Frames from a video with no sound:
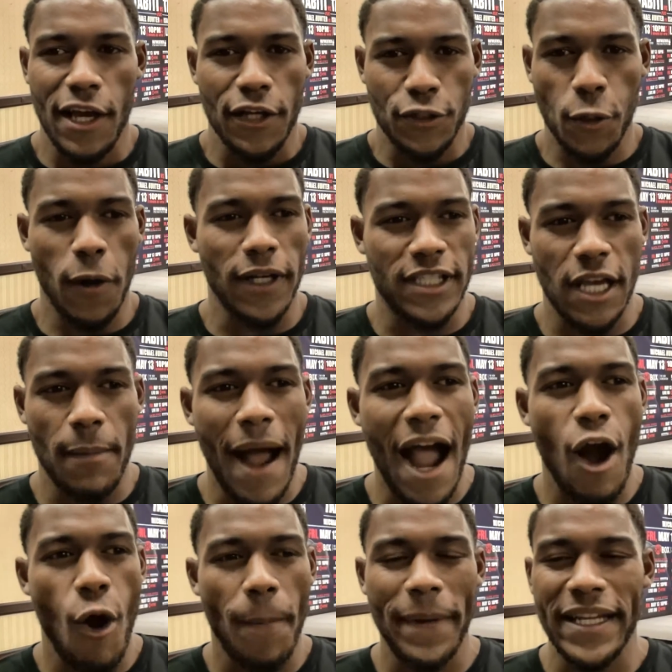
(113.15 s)
towards him.
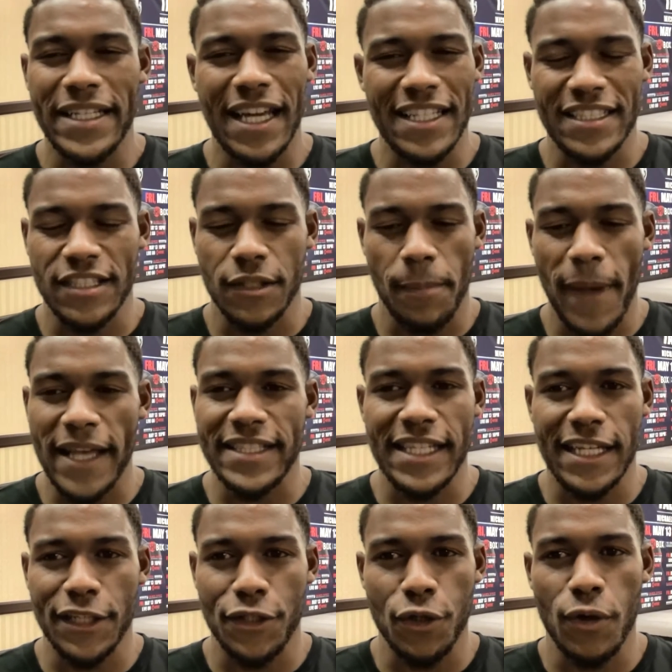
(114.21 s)
I hope he does the best he
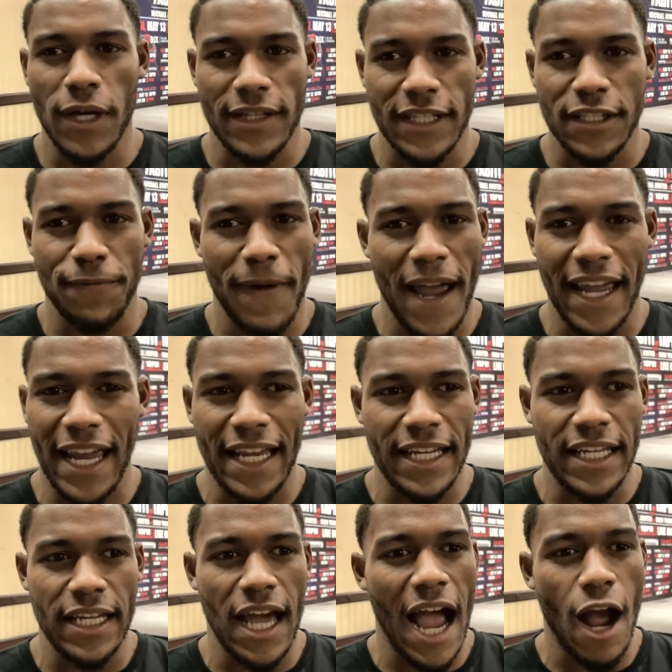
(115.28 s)
could do at this fight, and
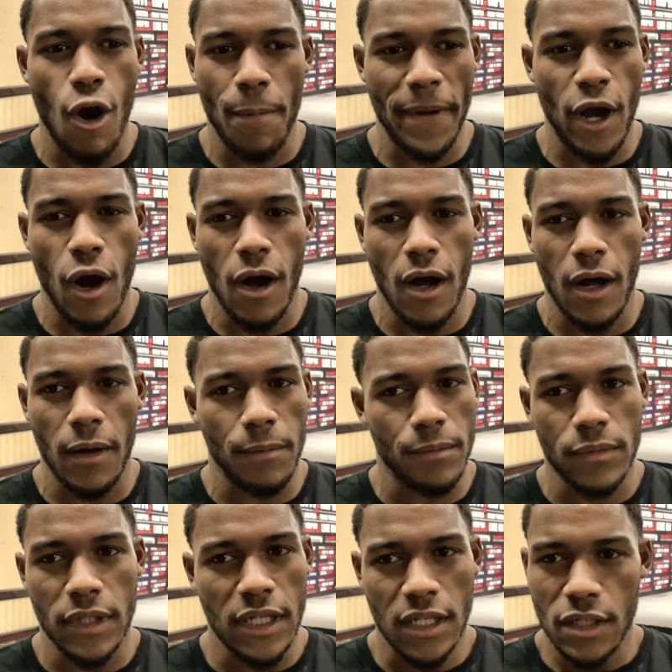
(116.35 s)
I hope he,
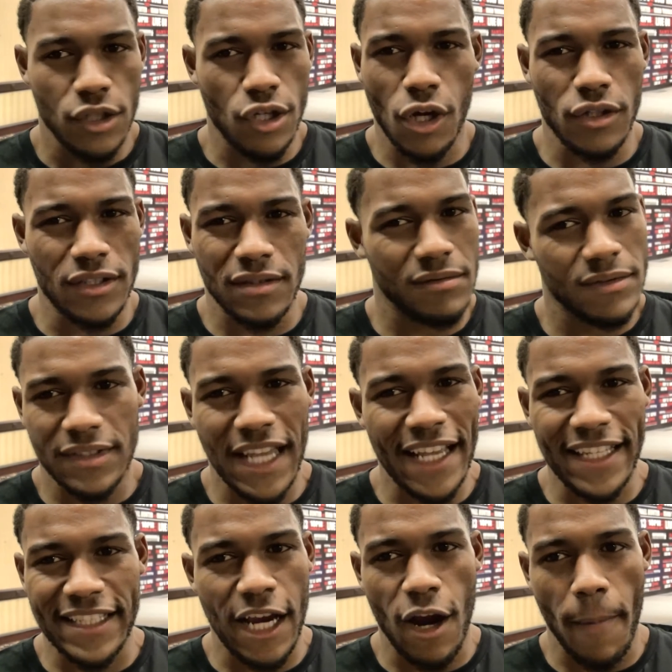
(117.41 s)

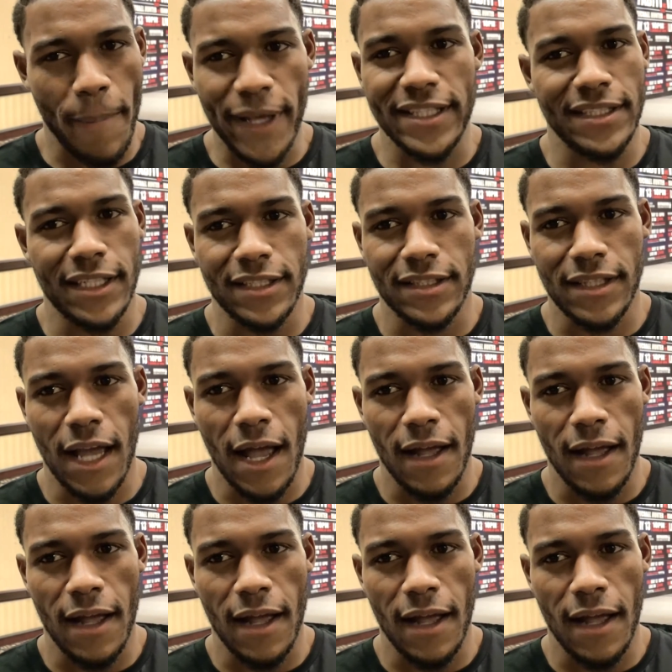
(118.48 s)
takes care of business.